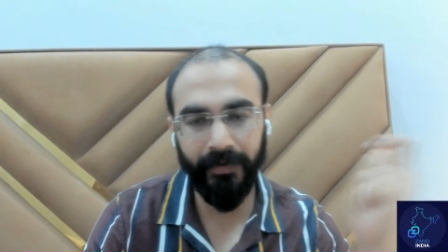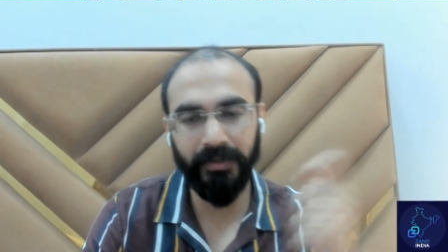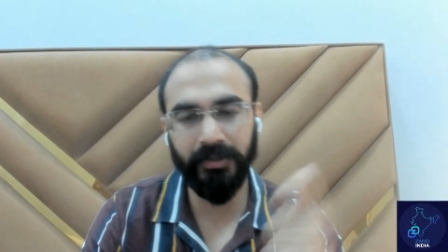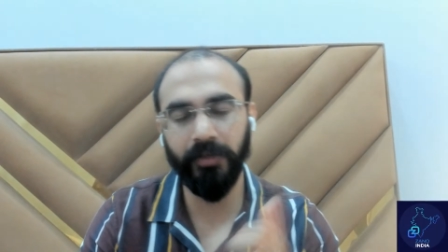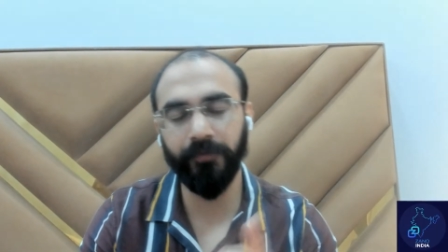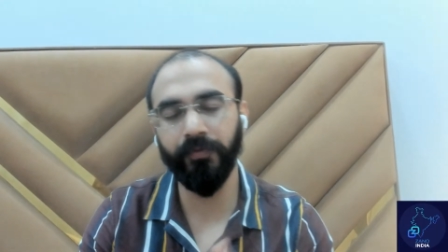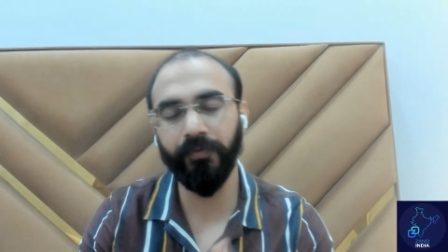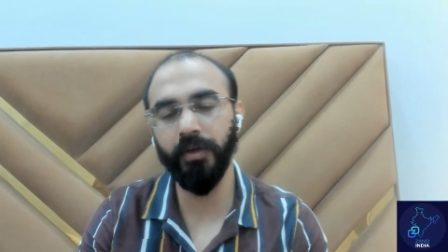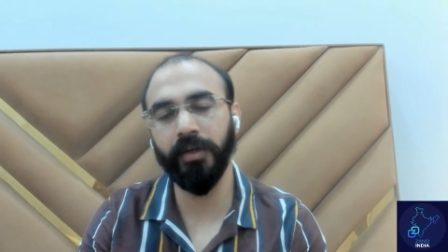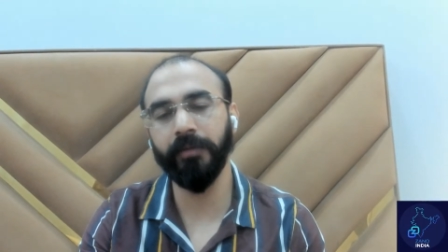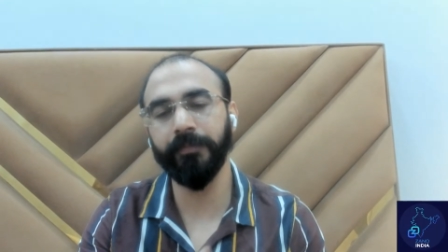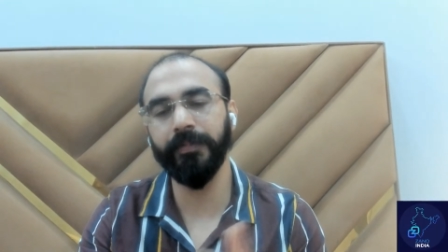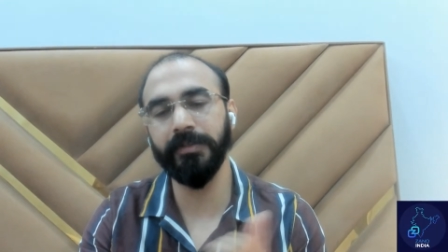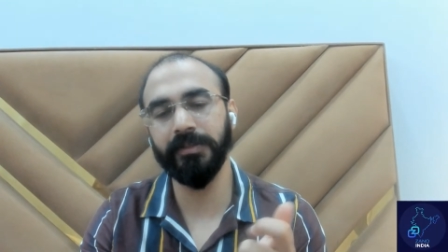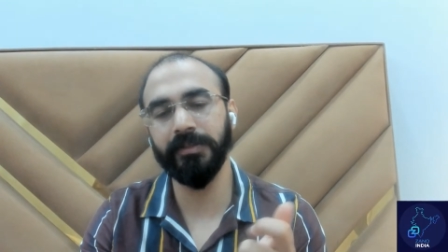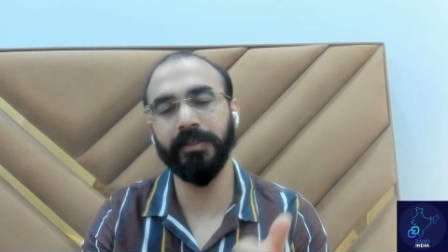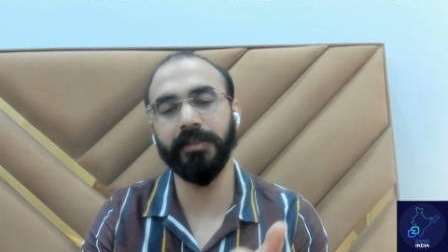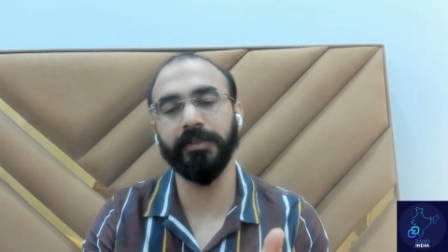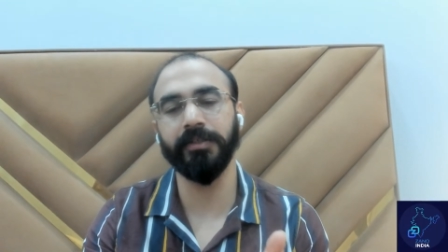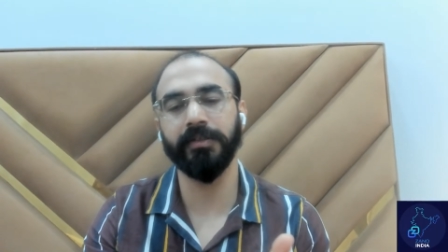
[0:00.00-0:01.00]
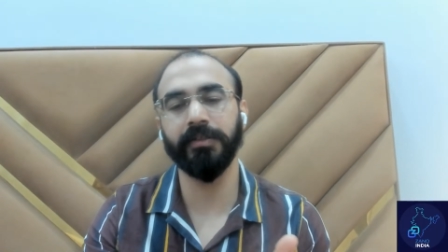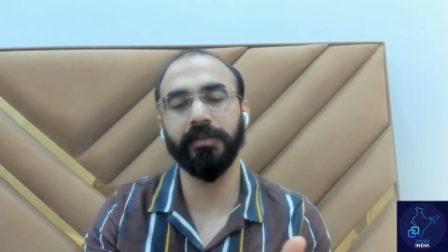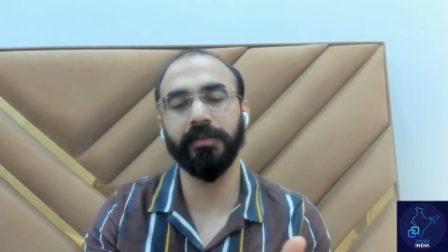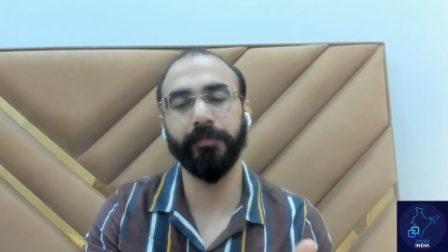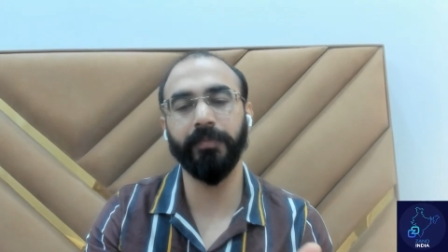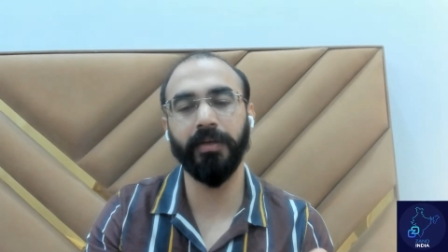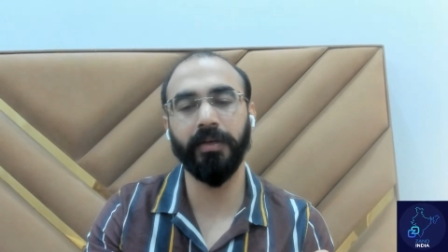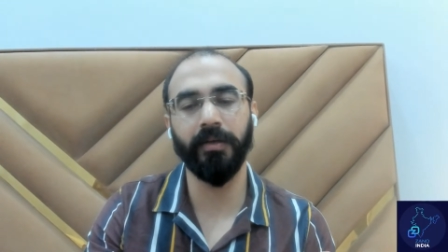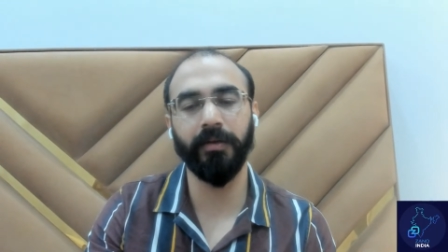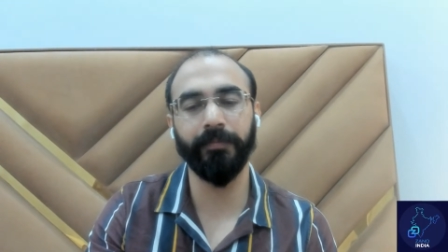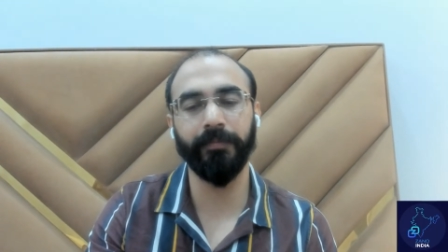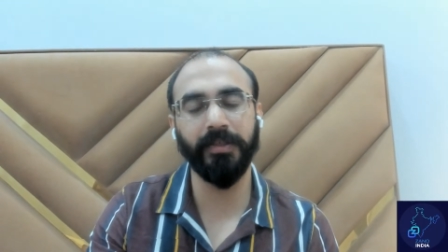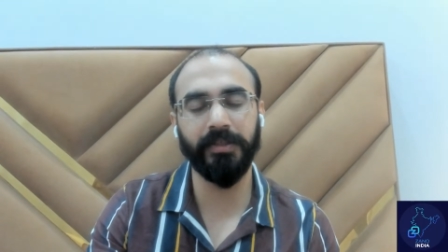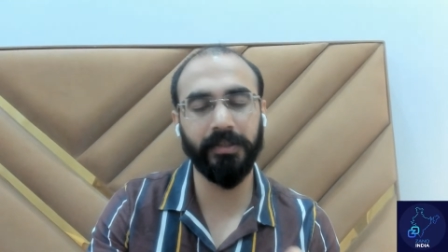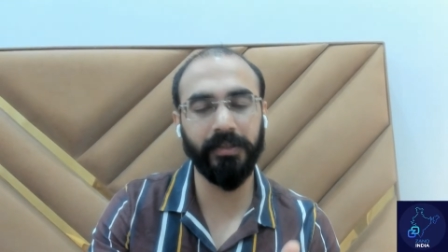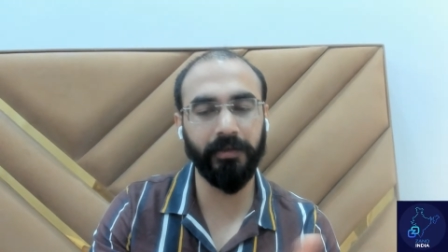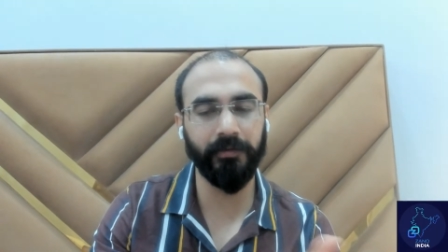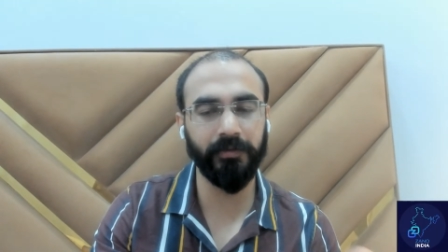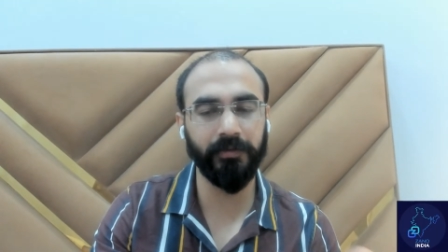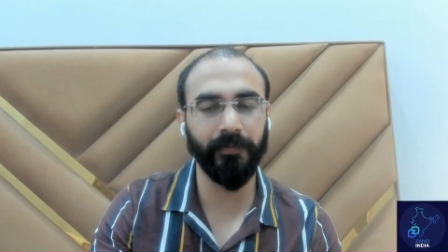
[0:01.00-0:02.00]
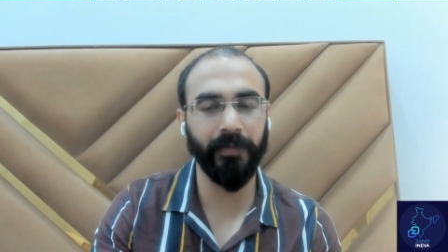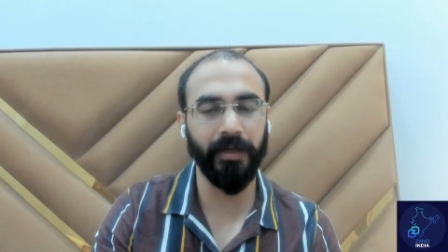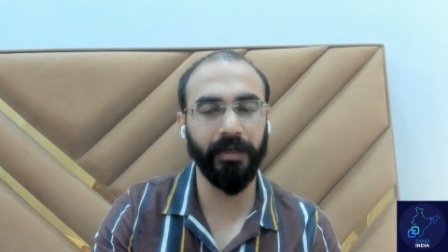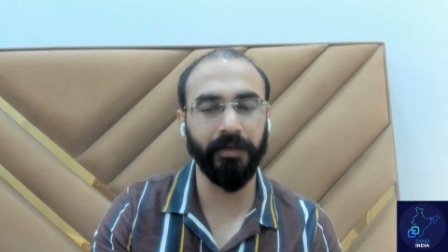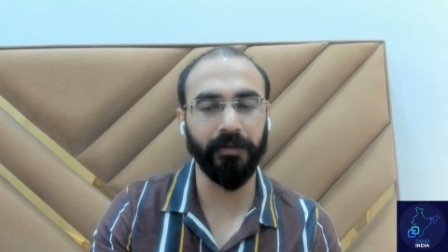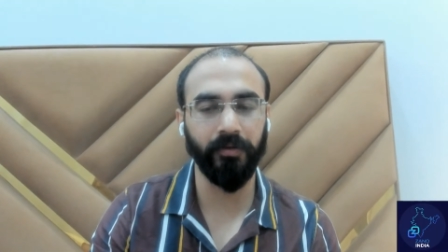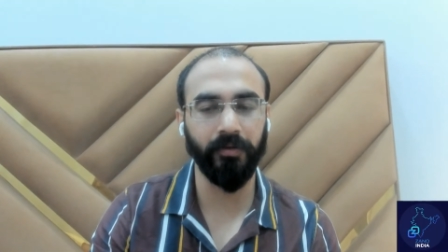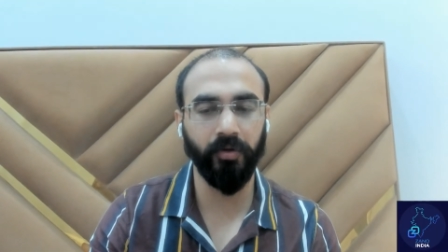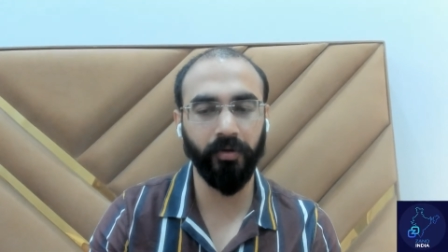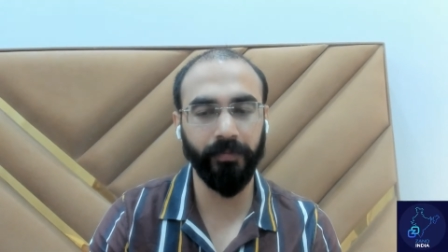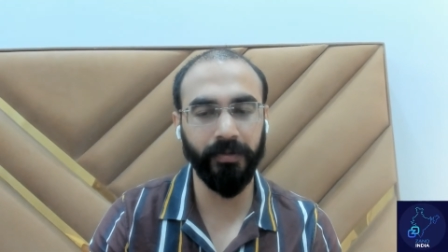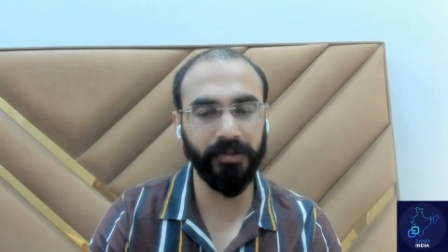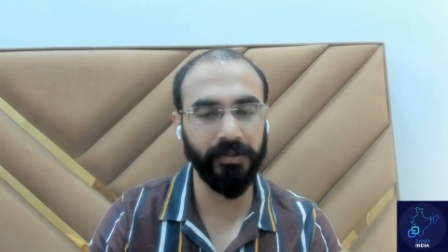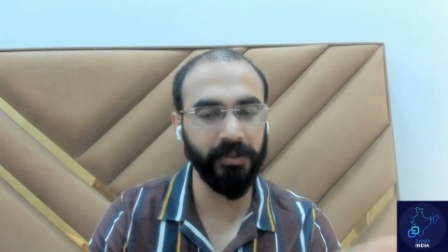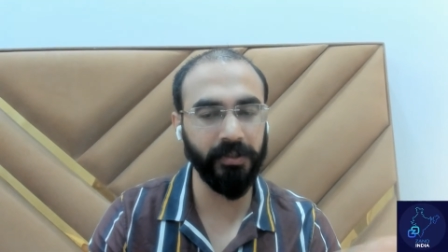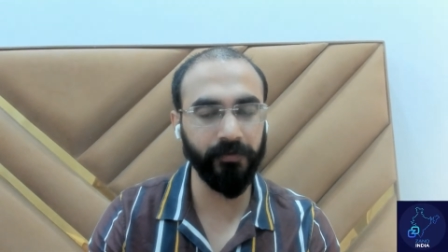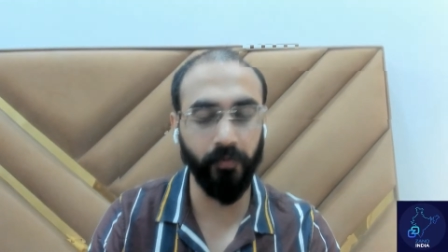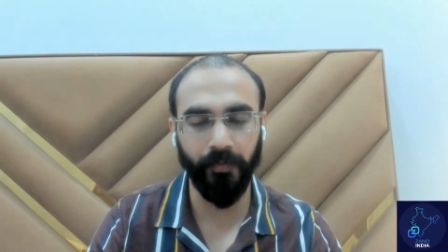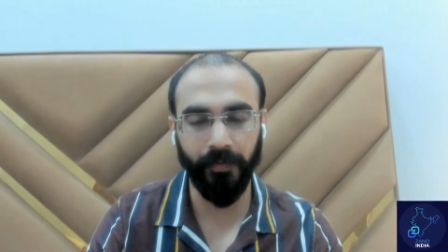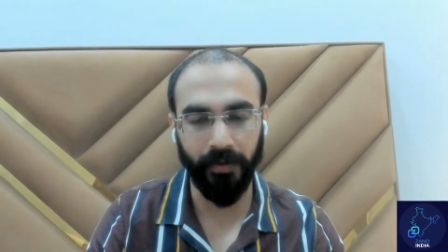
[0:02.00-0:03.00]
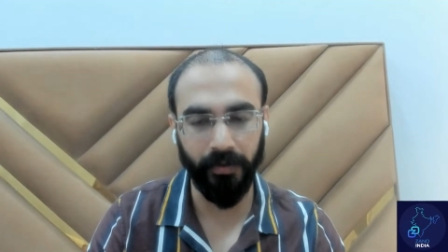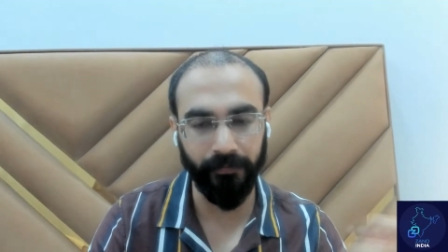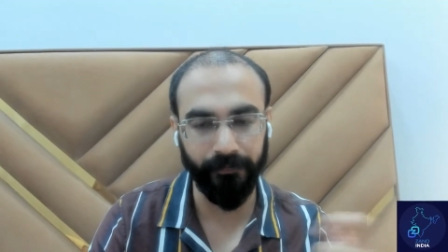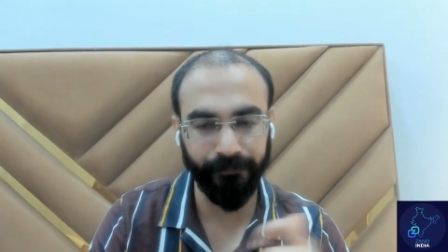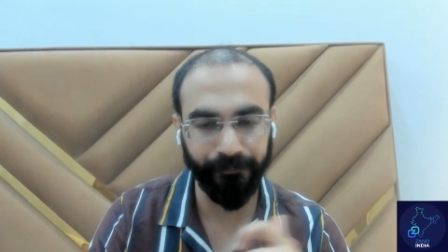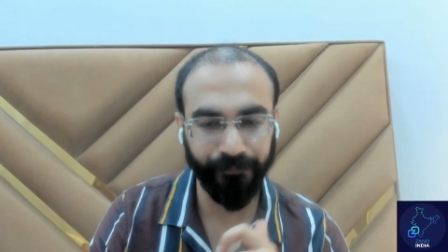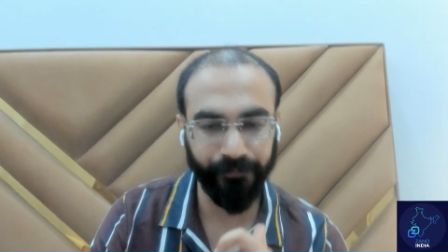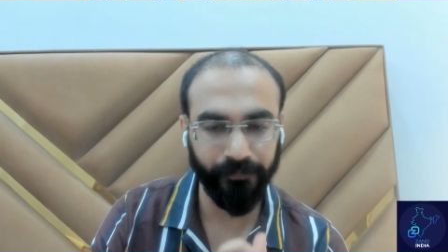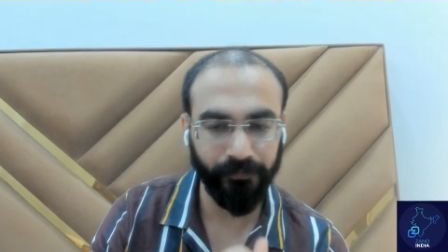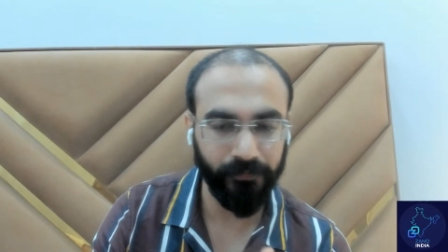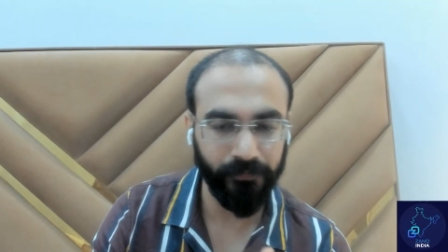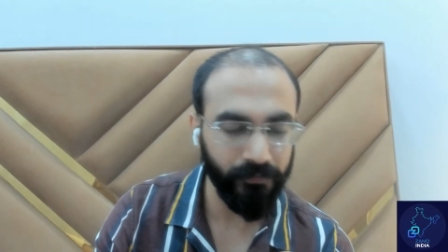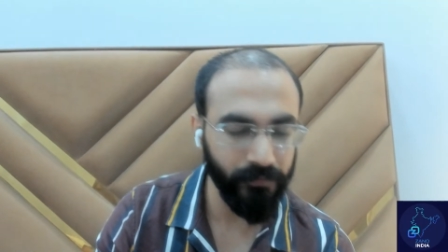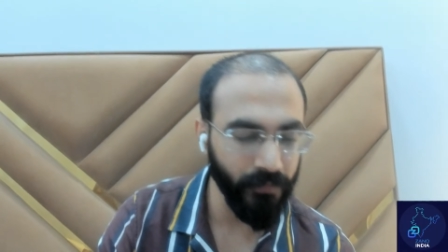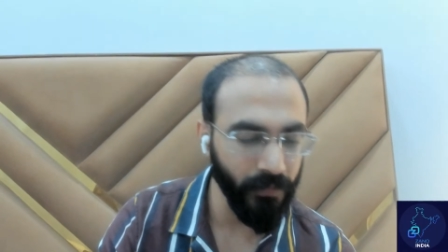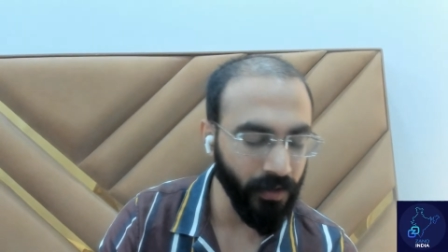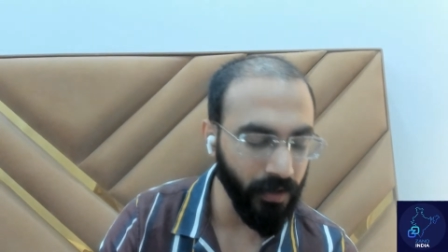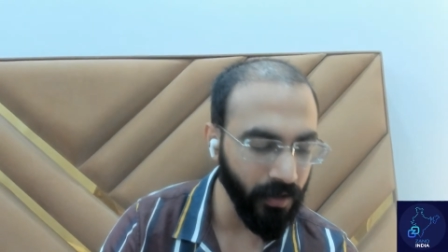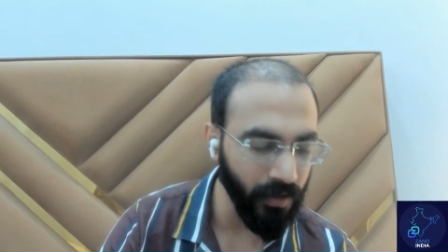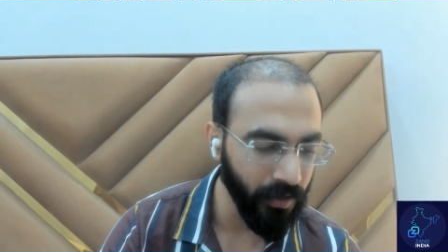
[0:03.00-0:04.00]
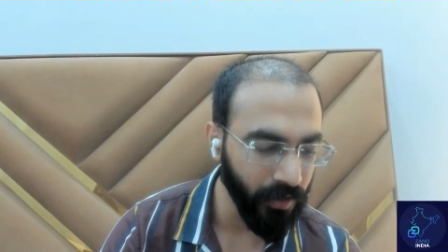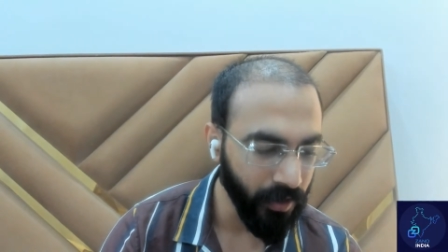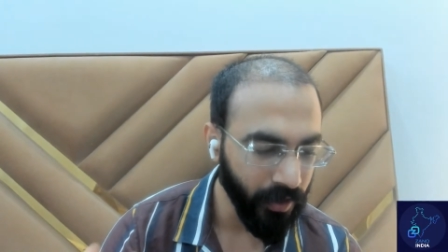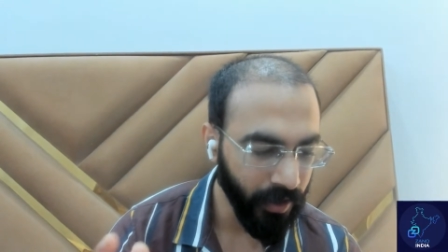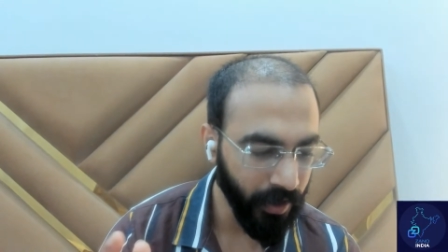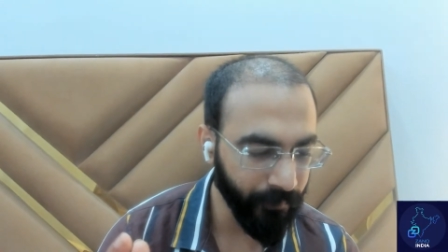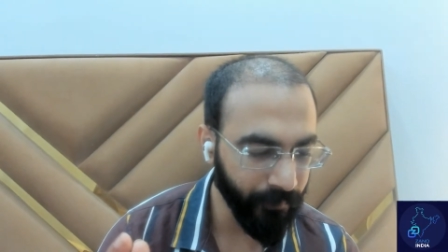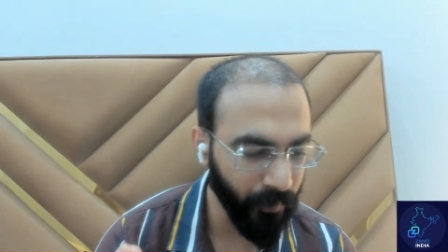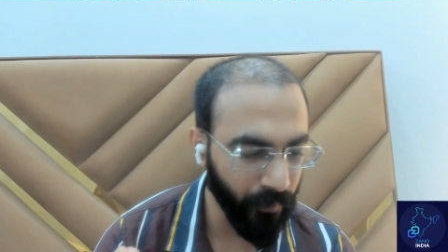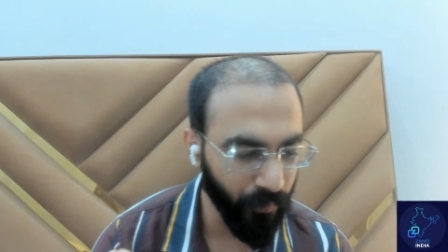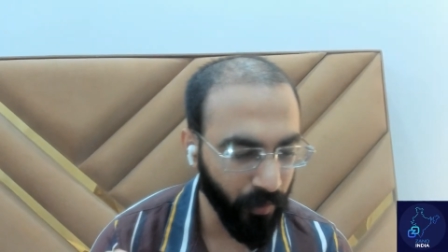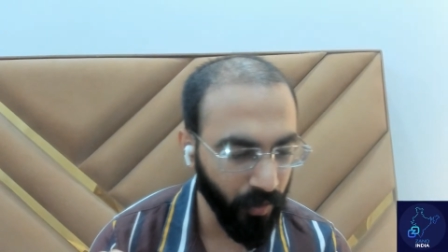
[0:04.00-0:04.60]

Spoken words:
if you are a businessman or businesswoman, if you want